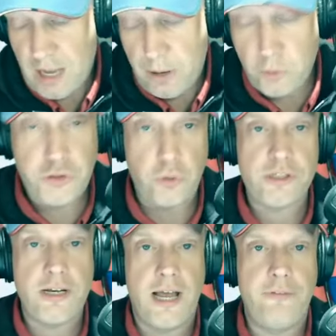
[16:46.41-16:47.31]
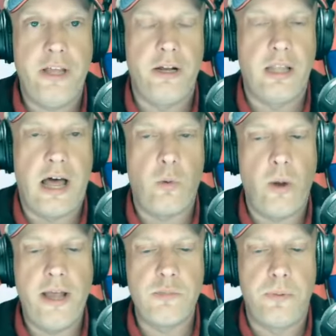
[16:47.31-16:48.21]
about Joe Snively in a lot
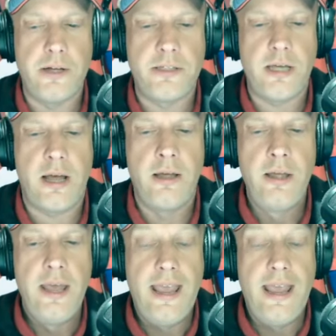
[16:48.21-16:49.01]
of ways, but uh,